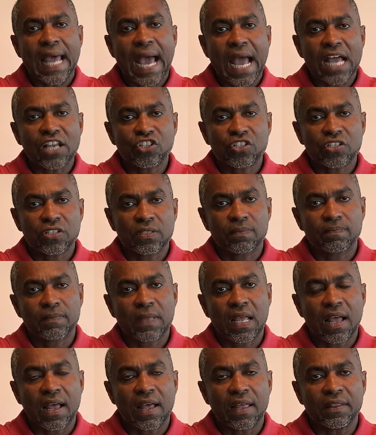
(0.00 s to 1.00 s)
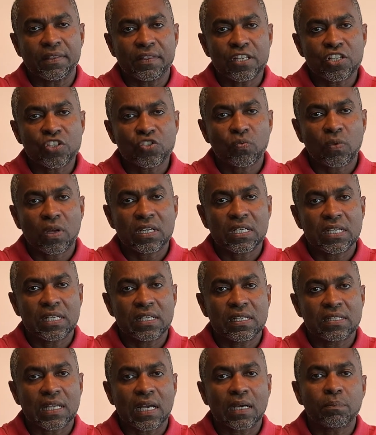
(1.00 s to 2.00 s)
Dash. And this one
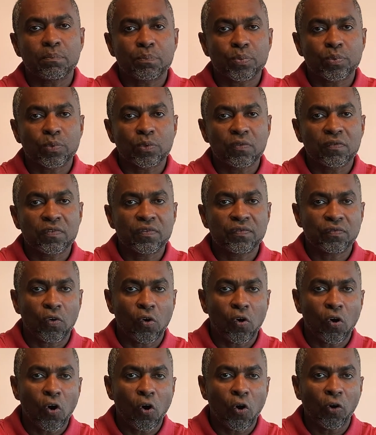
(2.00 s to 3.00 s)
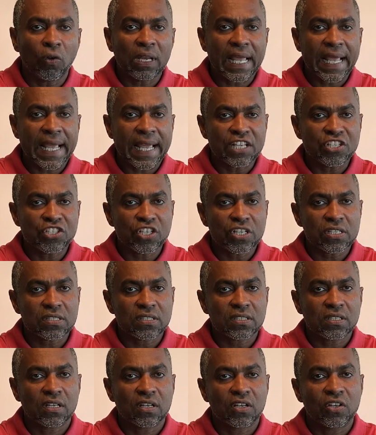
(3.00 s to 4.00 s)
is approved for all
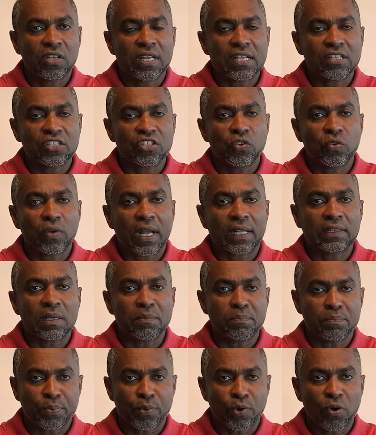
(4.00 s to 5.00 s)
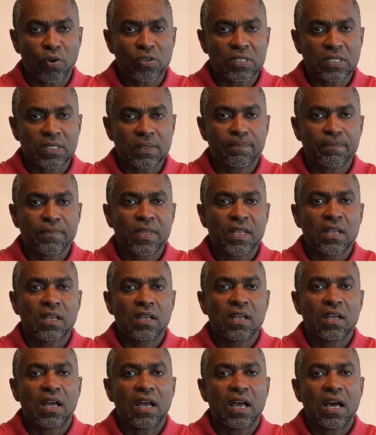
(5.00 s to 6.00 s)
ages. Let's look at the pros.
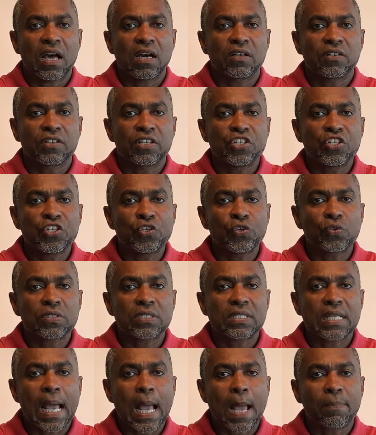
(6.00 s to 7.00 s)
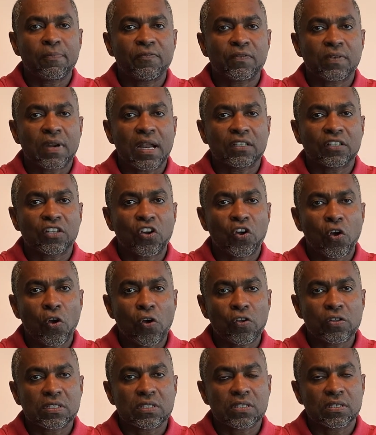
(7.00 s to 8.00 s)
Uh, reduced upfront
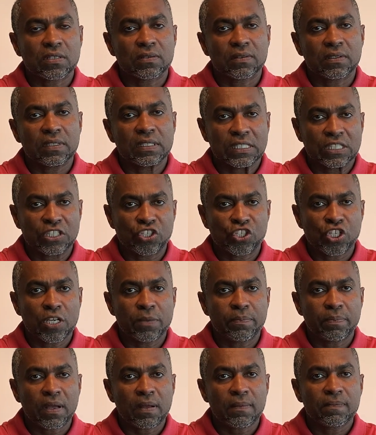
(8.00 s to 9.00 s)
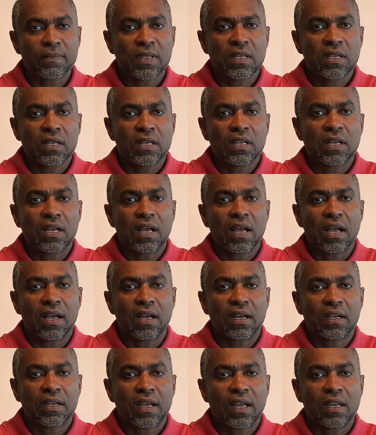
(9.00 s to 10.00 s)
cost, it's cheaper.
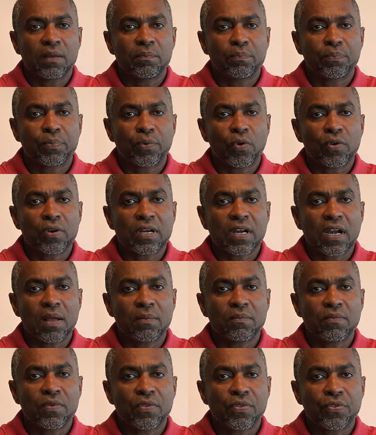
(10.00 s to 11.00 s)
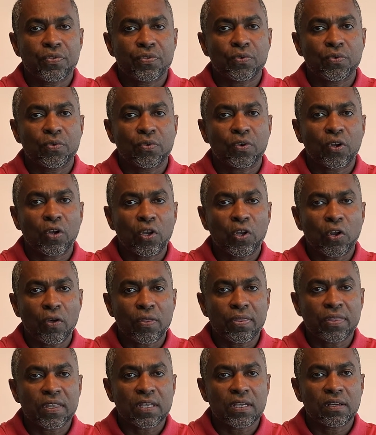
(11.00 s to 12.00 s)
Uh, can program through
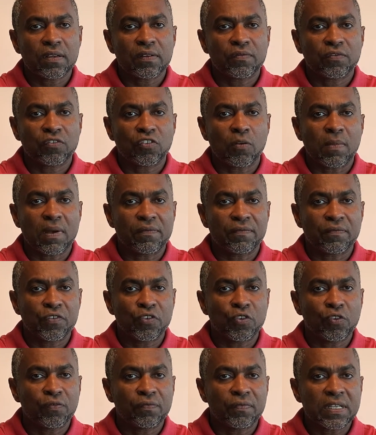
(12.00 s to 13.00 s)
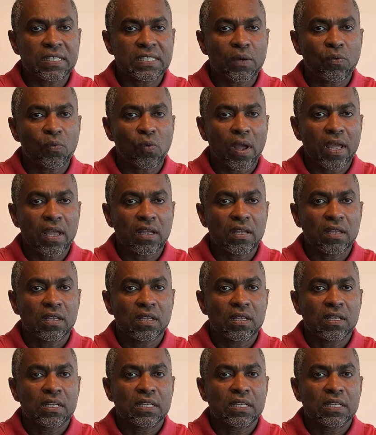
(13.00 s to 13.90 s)
clothing from a few feet away.